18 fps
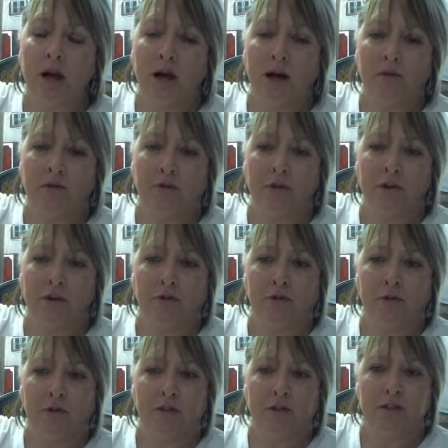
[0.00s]
for the
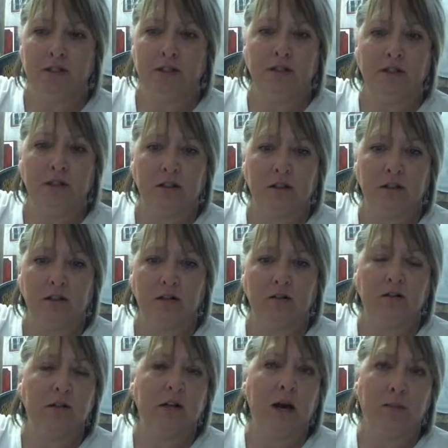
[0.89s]
first
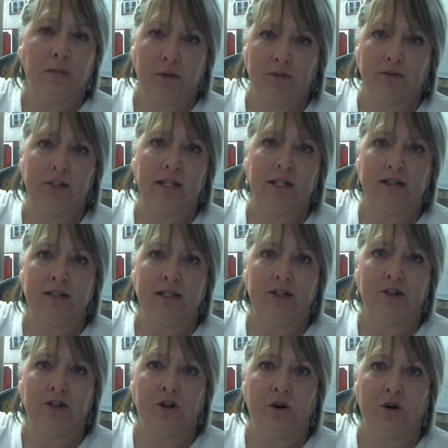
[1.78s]
couple of days
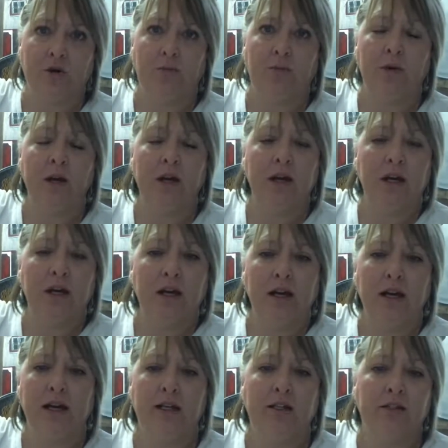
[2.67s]
that you're home,
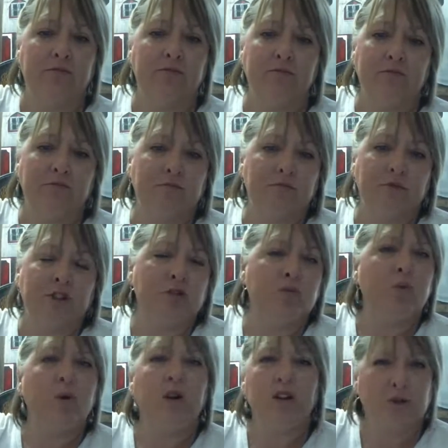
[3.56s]
and
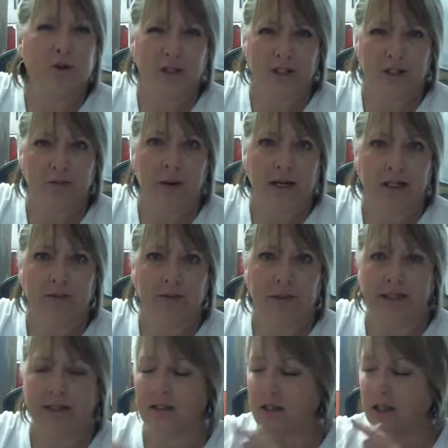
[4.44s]
just what to expect,
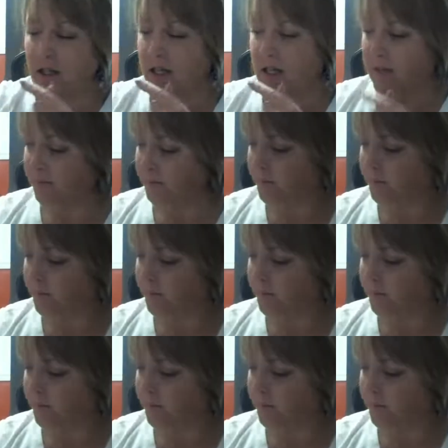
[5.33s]
basically.